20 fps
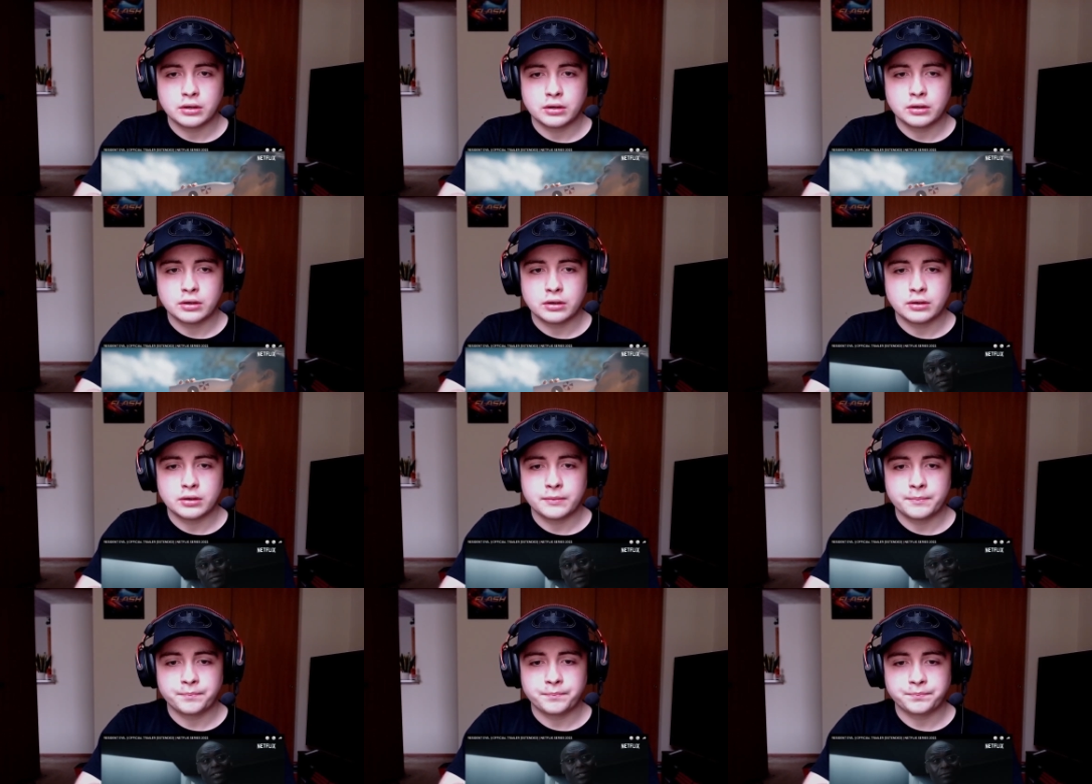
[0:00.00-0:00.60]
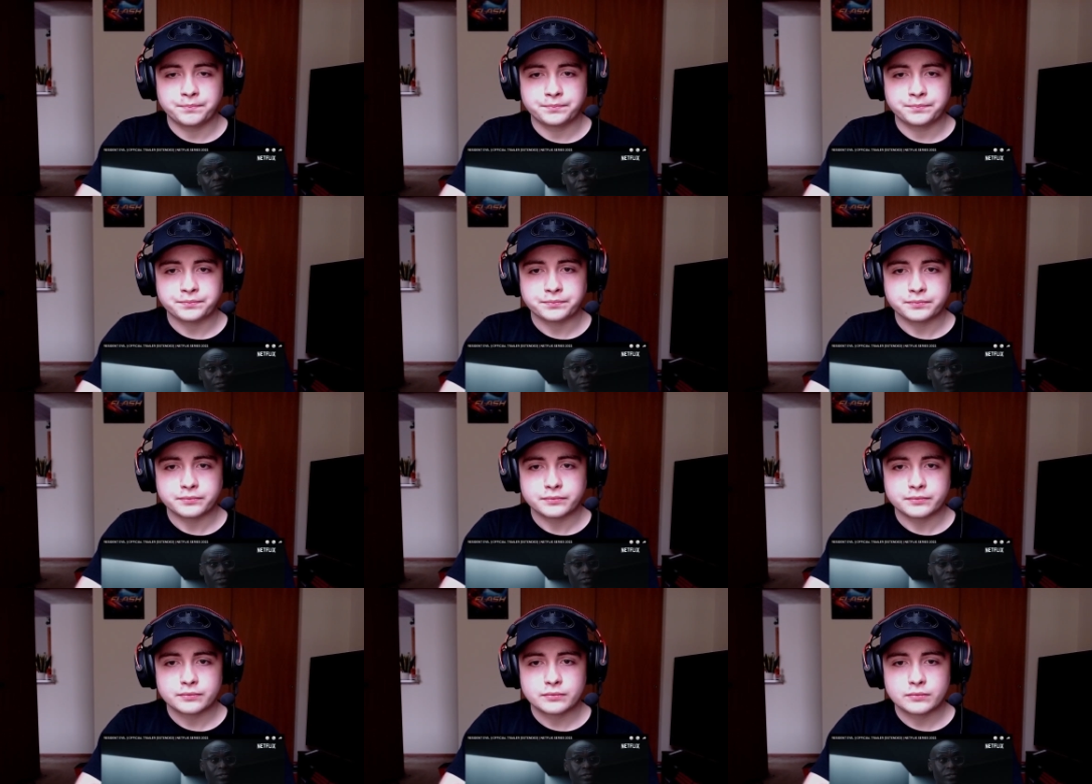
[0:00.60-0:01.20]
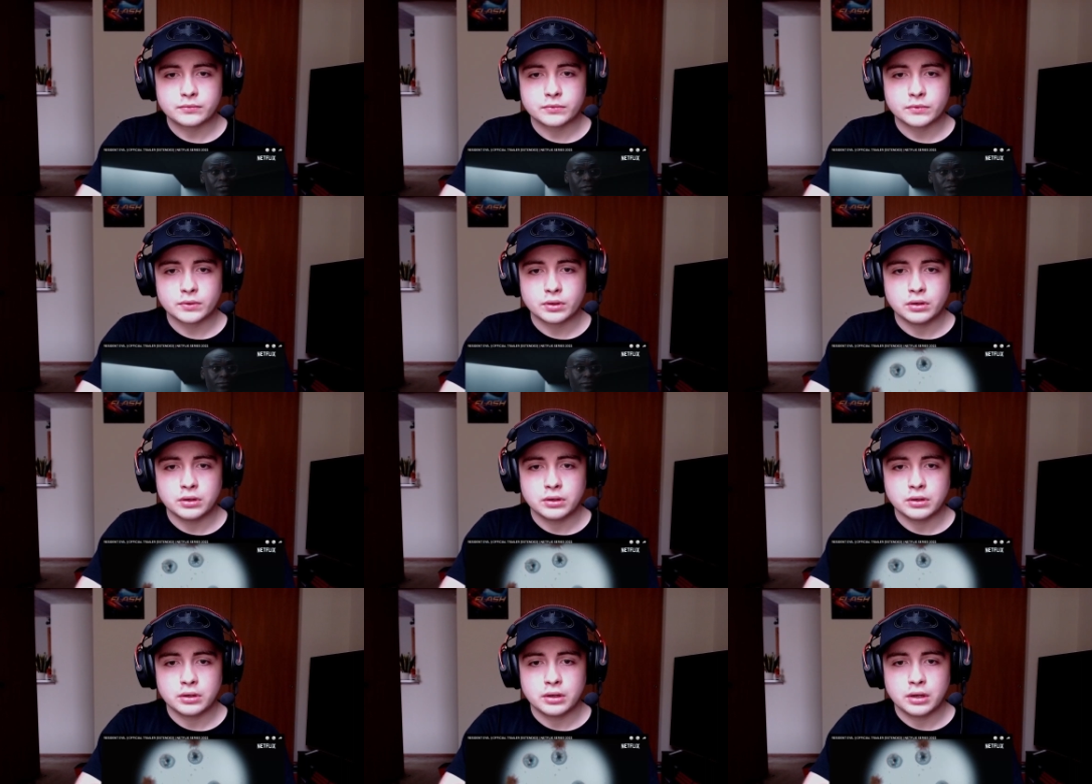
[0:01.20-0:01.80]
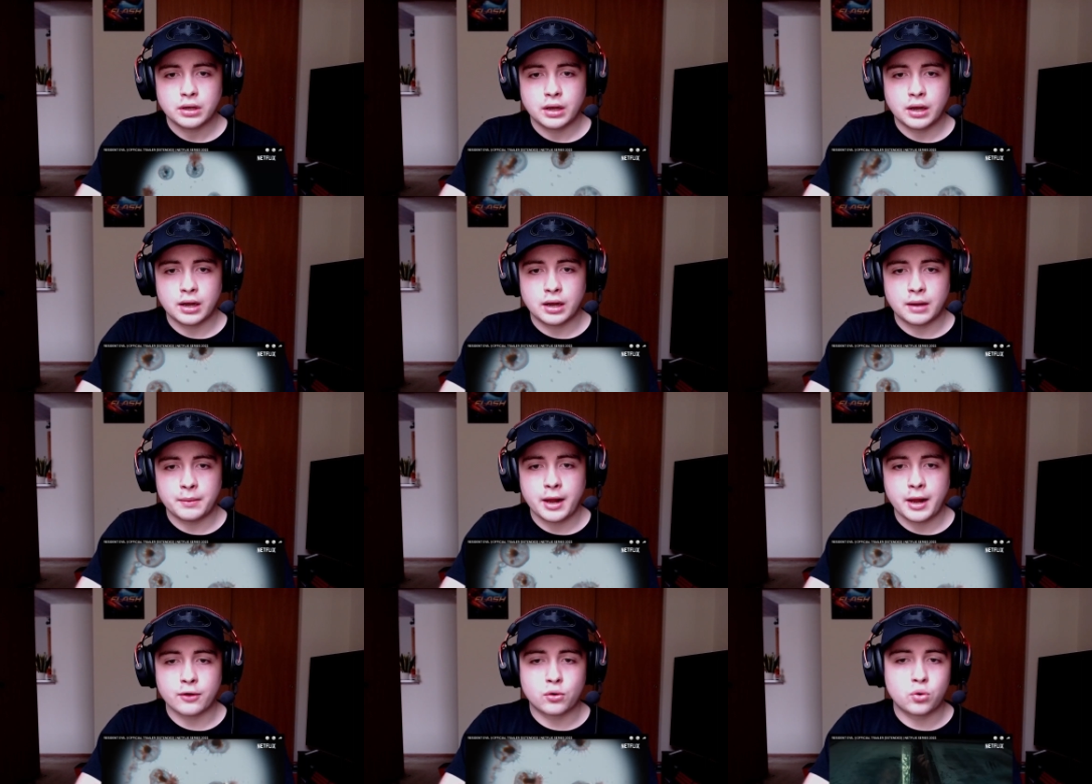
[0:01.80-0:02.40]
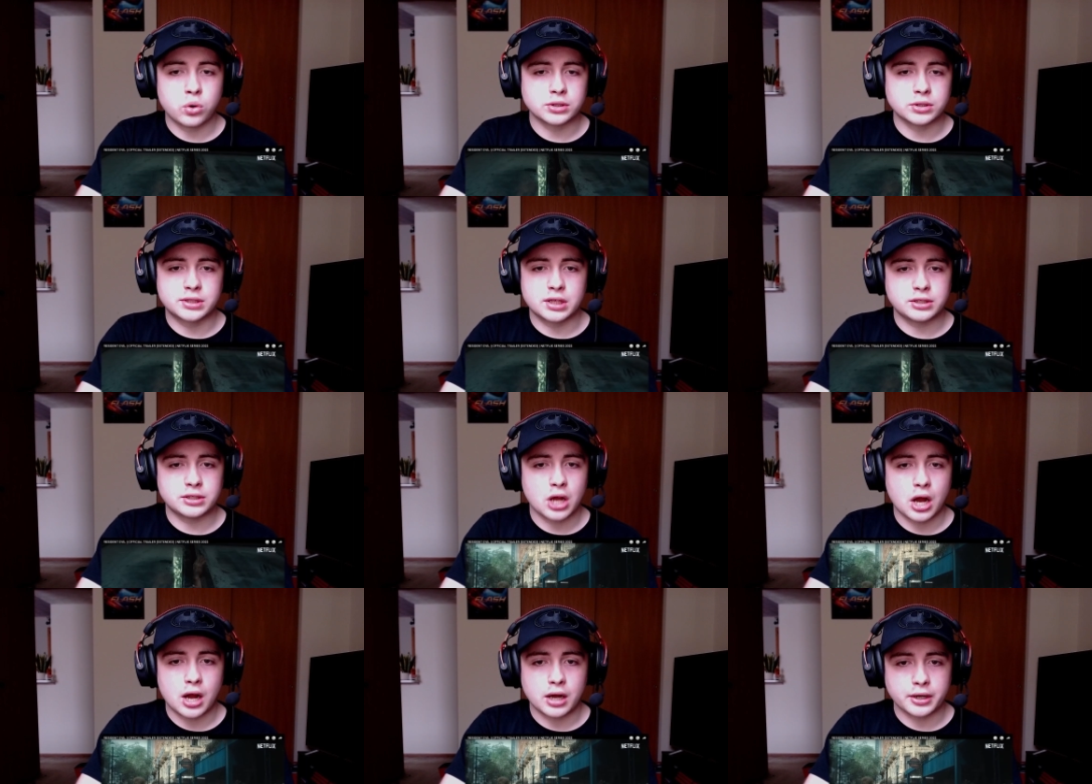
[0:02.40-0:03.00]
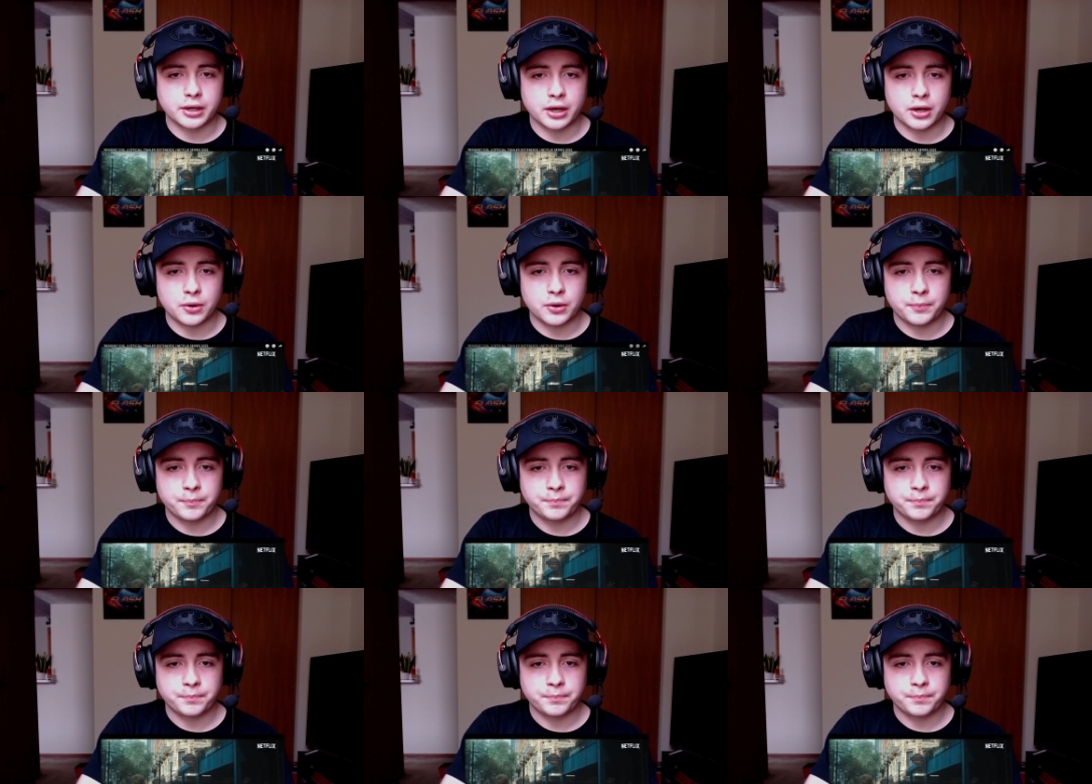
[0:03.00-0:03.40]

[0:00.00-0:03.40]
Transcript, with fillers: the T virus. Um, and of course the doggo.